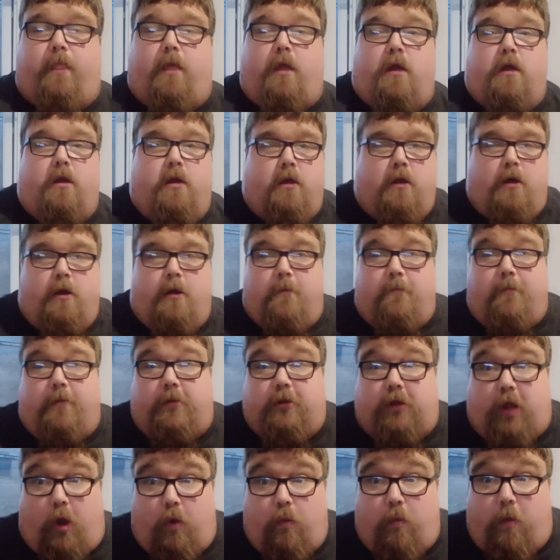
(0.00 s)

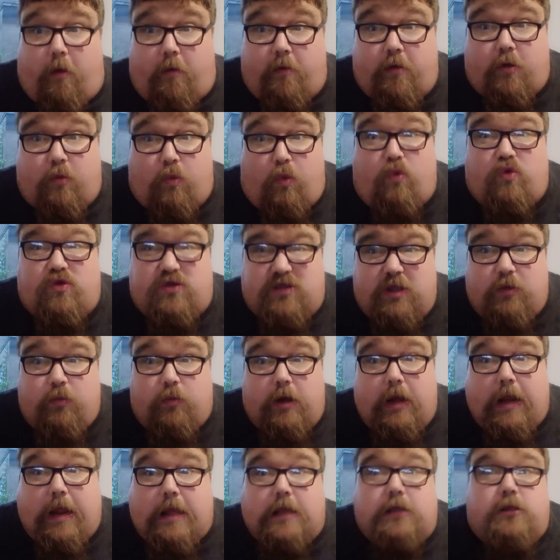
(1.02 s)
But don't worry, we'll see
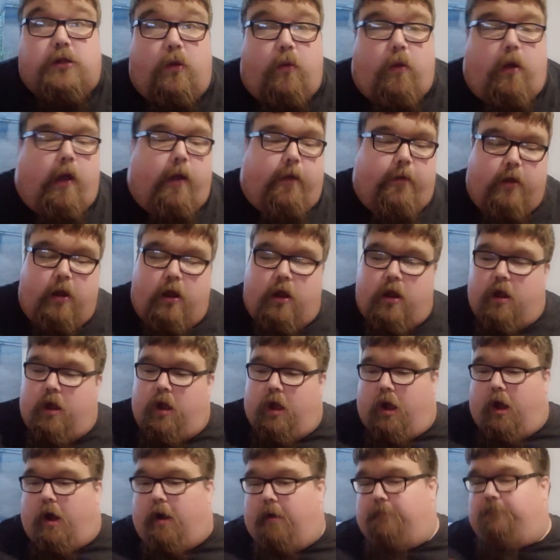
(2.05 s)
what it is, don't worry.
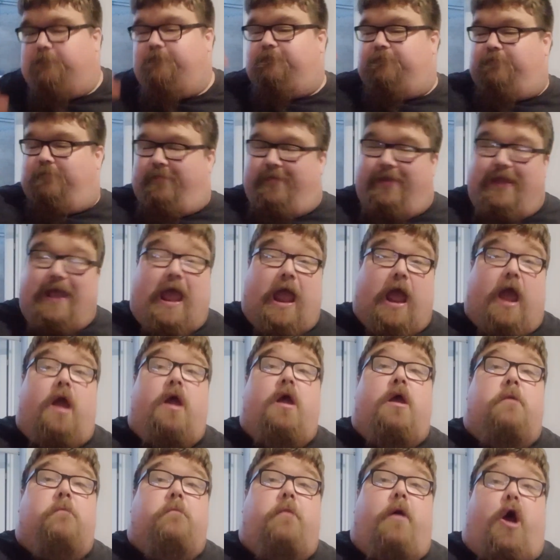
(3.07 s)

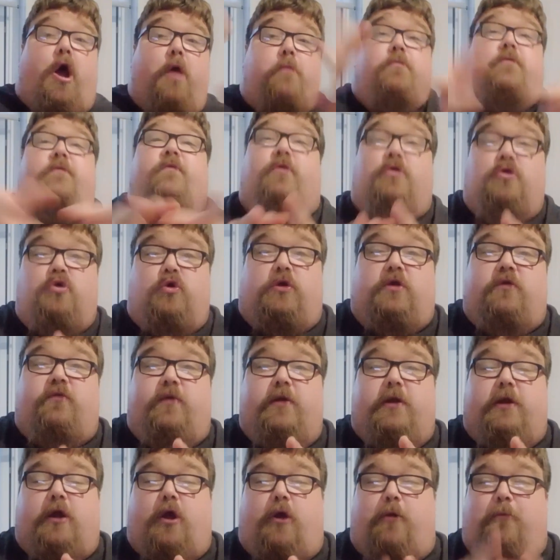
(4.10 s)
But I hope you've enjoyed this
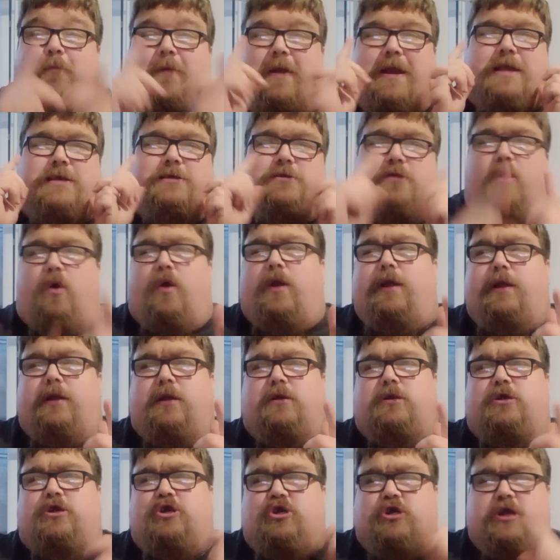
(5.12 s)
video. Please
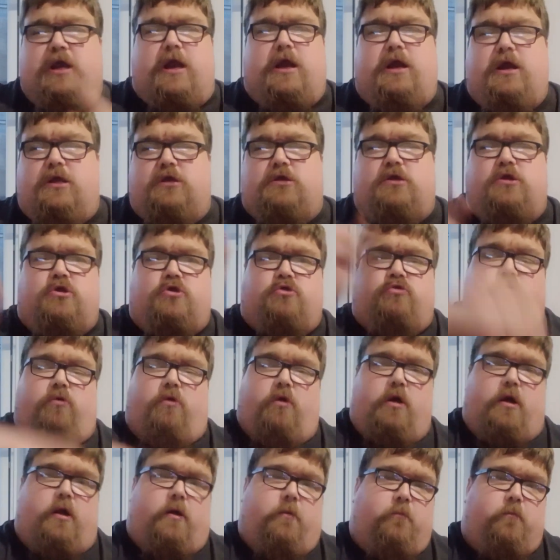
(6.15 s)
like, share,
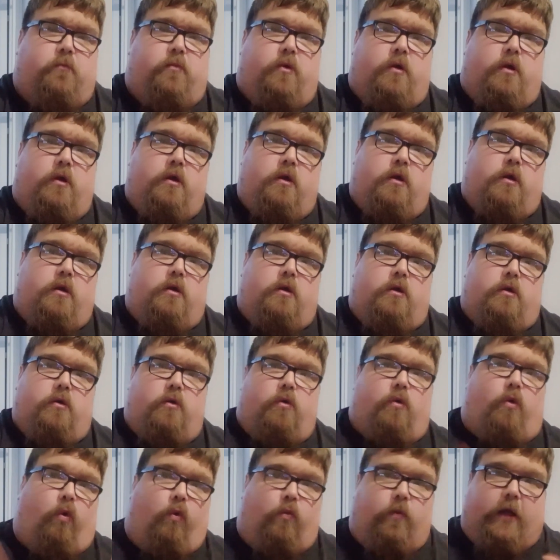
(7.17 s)
subscribe,
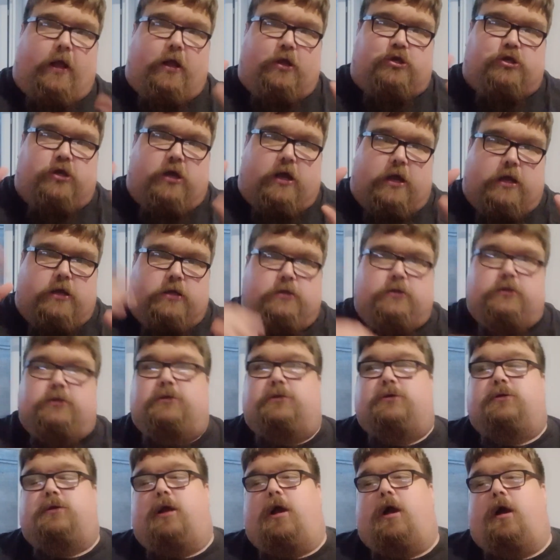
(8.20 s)
all that
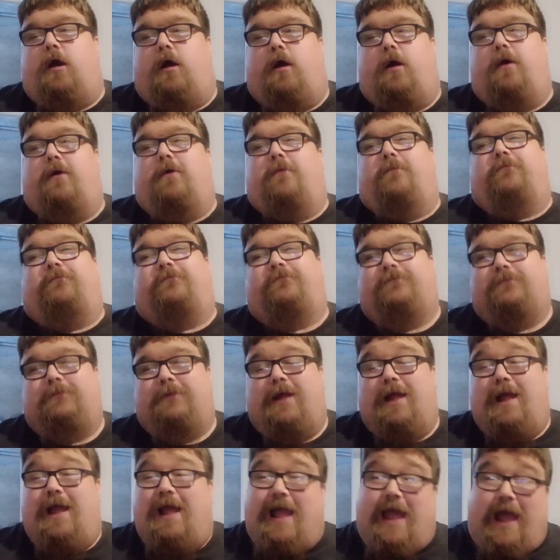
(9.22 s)
jazz. I
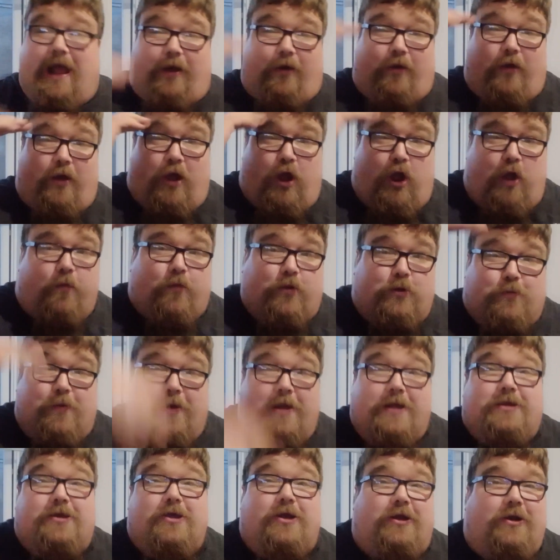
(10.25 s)
hope to
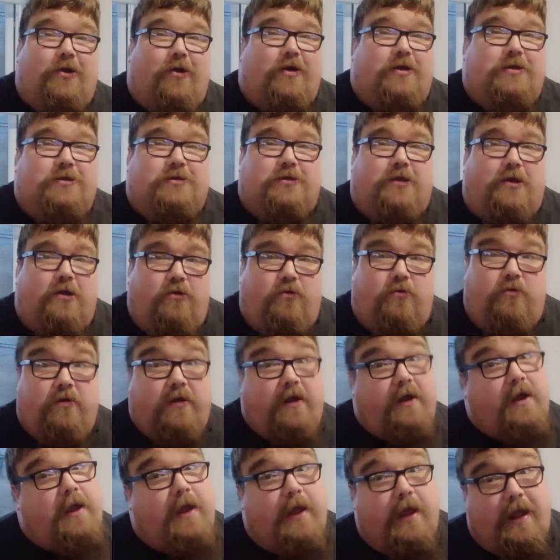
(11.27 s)
speak to you guys soon.
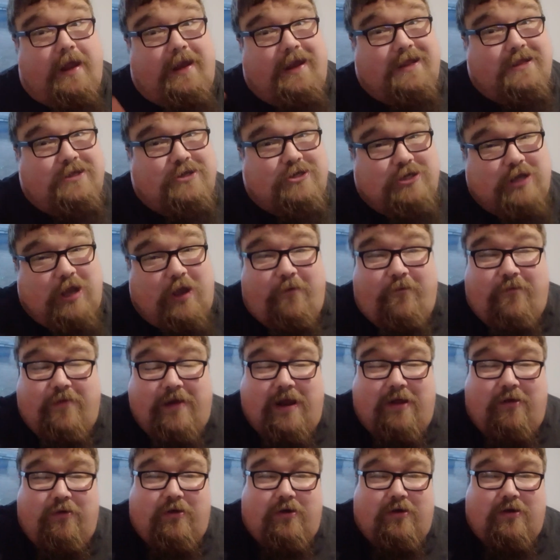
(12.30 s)
And that's ciao for
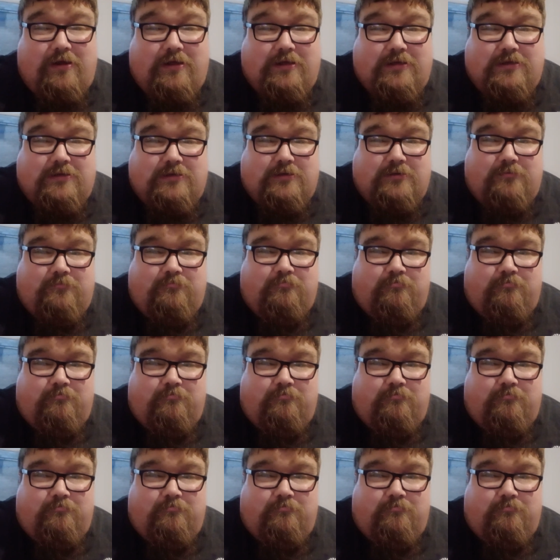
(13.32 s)
now, guys.